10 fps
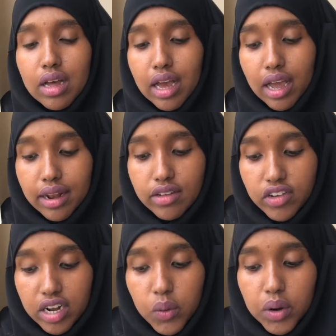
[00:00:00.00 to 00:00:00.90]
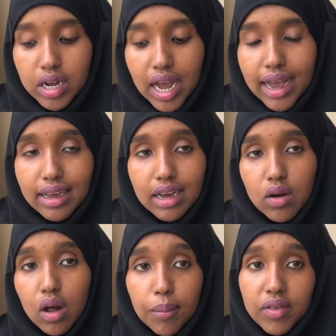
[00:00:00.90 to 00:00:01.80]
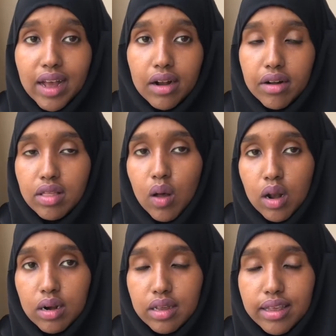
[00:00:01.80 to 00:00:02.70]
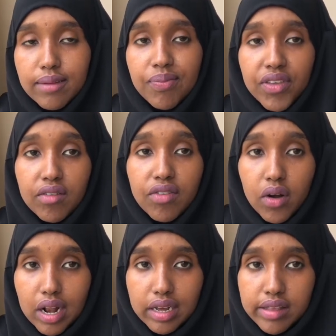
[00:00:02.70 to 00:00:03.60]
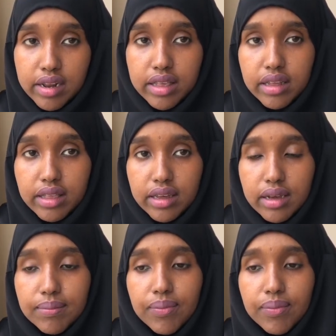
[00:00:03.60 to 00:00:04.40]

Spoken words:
And January I get almost $100 for electricity,